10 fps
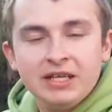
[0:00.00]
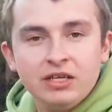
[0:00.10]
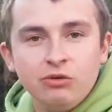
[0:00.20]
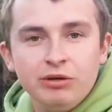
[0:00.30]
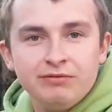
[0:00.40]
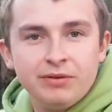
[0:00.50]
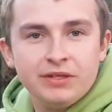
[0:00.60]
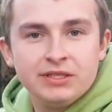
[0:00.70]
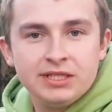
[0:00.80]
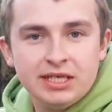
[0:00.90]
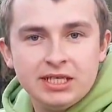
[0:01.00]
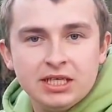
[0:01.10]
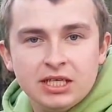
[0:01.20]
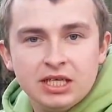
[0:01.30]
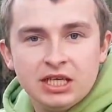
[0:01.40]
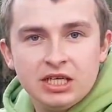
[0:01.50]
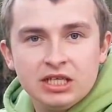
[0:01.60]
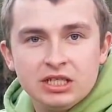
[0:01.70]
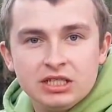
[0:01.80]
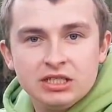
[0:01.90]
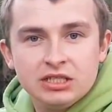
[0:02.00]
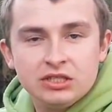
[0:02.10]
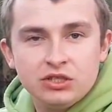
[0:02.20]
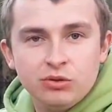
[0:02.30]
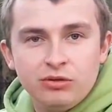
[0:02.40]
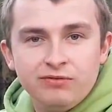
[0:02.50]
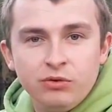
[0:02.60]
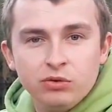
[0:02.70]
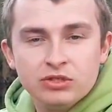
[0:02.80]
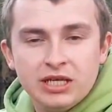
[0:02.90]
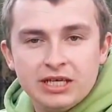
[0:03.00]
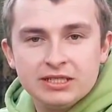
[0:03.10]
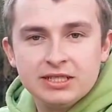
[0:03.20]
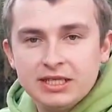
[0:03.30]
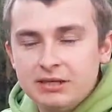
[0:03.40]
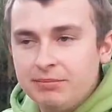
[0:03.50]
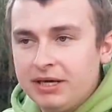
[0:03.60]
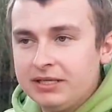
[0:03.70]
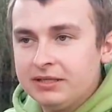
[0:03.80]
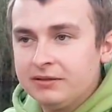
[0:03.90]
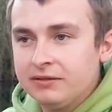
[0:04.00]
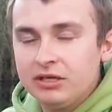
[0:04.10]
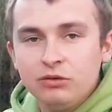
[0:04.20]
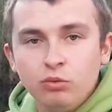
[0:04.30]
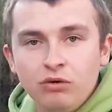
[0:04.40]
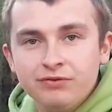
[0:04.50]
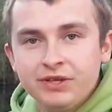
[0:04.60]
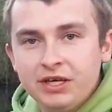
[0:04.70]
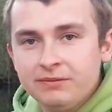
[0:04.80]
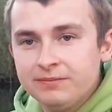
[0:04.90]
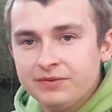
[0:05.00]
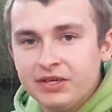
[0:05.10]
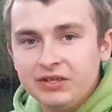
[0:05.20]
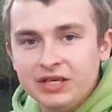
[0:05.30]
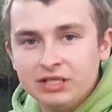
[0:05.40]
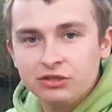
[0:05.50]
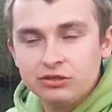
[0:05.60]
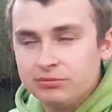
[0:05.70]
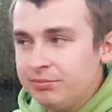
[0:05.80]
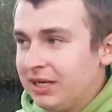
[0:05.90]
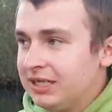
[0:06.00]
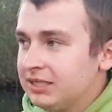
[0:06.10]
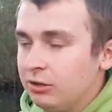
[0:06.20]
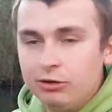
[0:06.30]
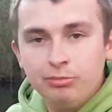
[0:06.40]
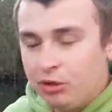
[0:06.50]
Then I went from the zig into a Vortex sticky bait wafter, and that's got some pellets, and I